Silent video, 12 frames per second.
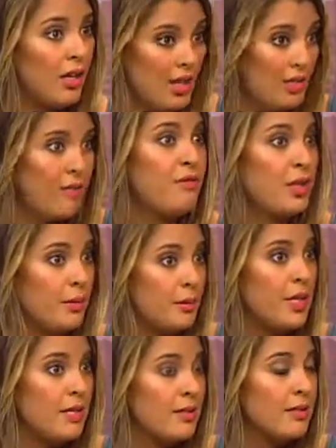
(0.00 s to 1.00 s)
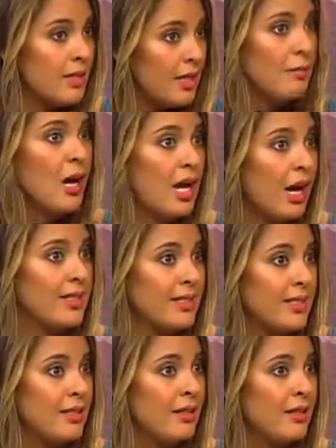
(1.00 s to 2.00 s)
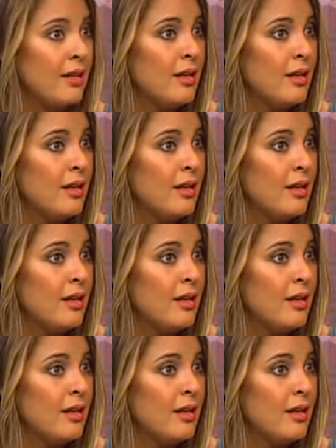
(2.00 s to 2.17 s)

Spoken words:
in the Philippines, in Makati,